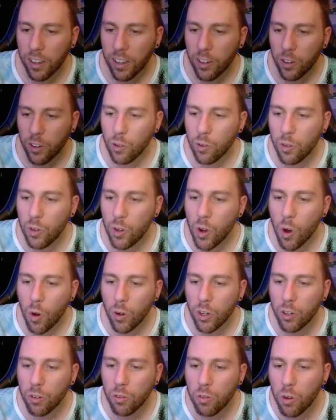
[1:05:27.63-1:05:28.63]
There's no
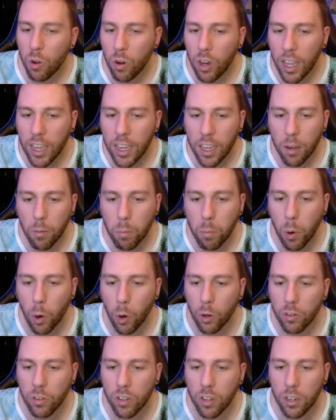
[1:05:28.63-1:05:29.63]
like
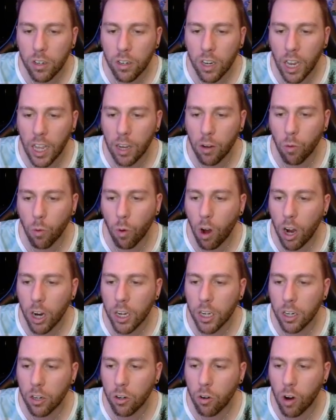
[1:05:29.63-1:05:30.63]
person like
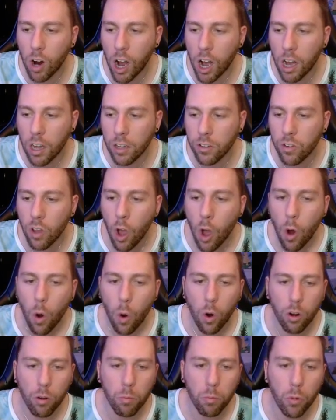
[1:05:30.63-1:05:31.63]
walking across,
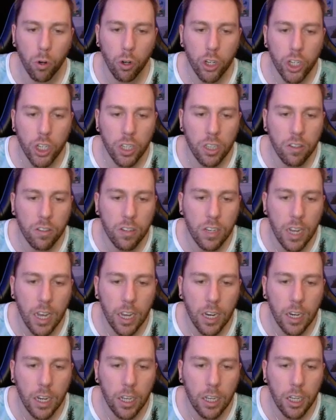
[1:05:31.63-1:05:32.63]
or merchant
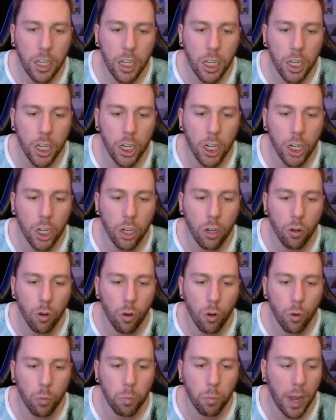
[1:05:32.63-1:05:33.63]
standing here
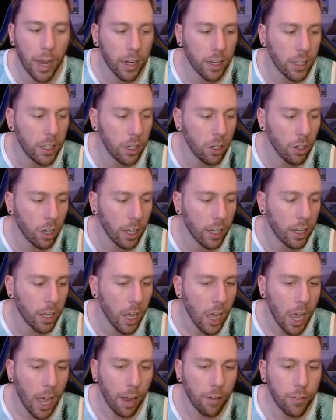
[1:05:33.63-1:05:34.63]
or back here. Like
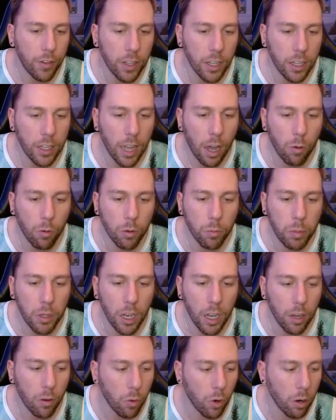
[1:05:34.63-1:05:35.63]
I feel like that would
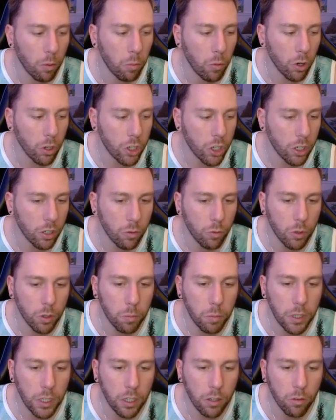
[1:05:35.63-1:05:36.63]
be like where a merchant
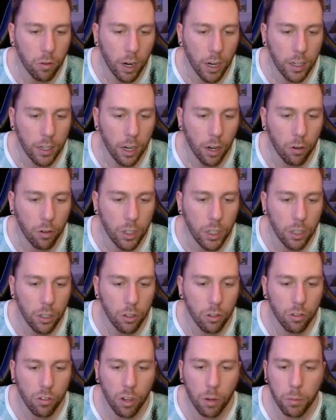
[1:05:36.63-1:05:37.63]
would be, right down
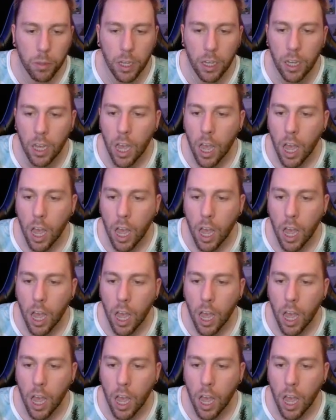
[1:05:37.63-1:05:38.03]
here or something.